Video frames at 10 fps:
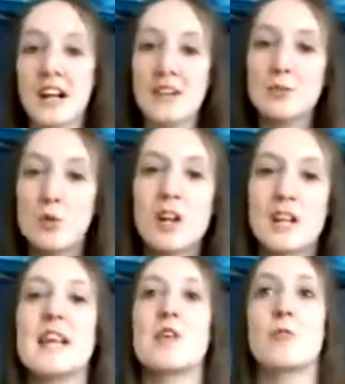have to
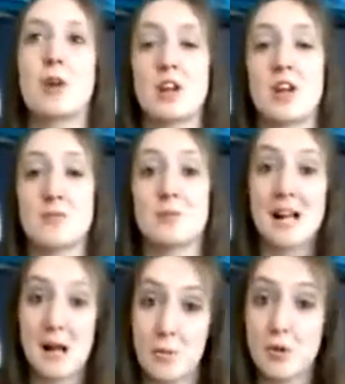work late on Friday night, so
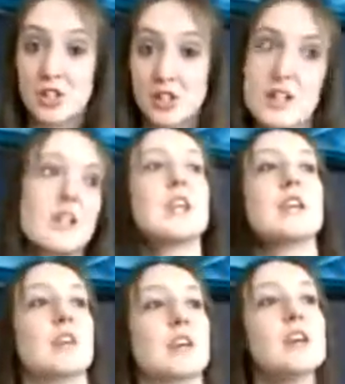I can't watch it in the
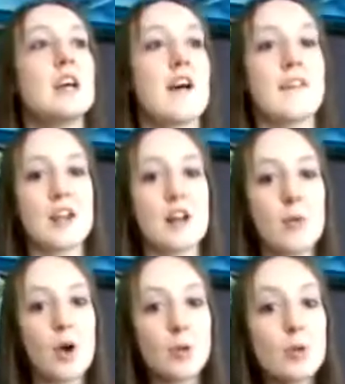evening. And then I
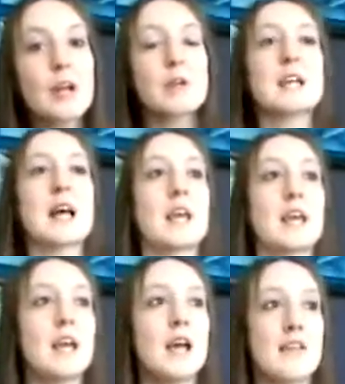work all day on
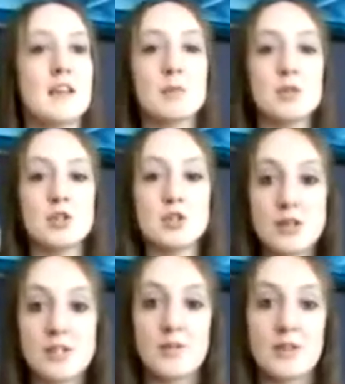Saturday, and then I'm usually
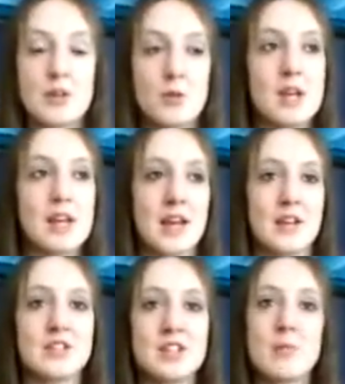doing something at the
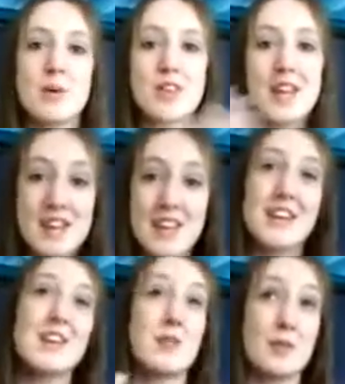weekend. So then by then
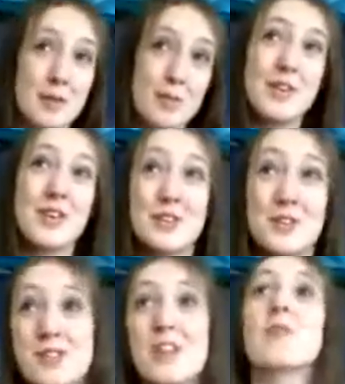it comes up to Monday and
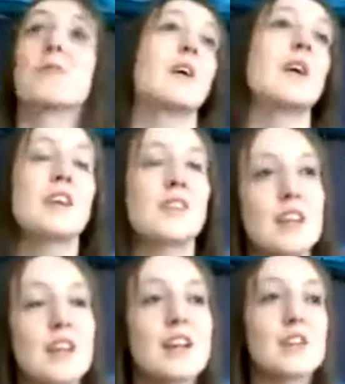Tuesday and I work, and
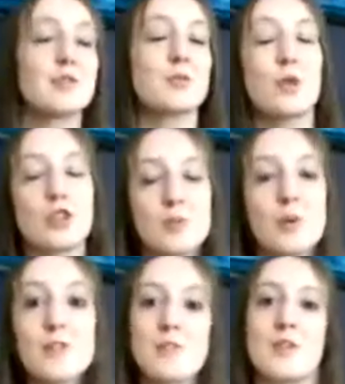then I end up just watching
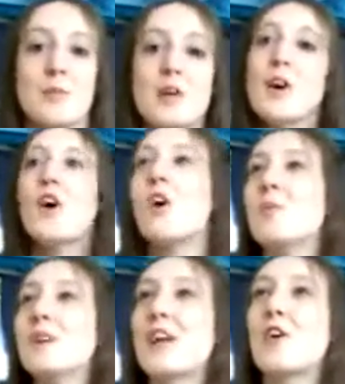both of them
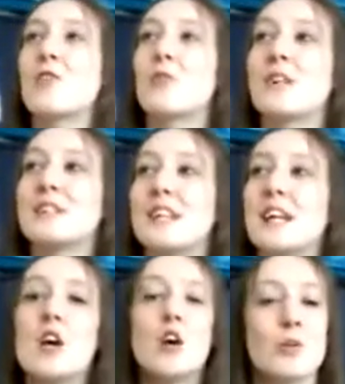on my day off on
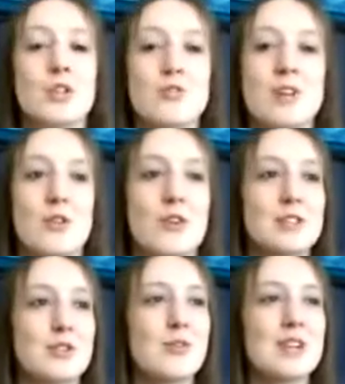Wednesday, which is really
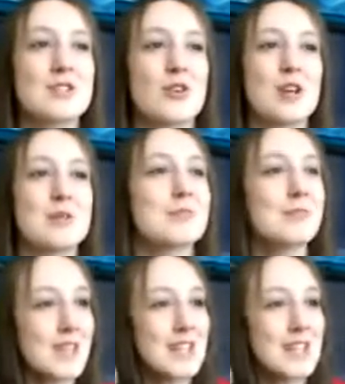annoying. So I'm really sorry.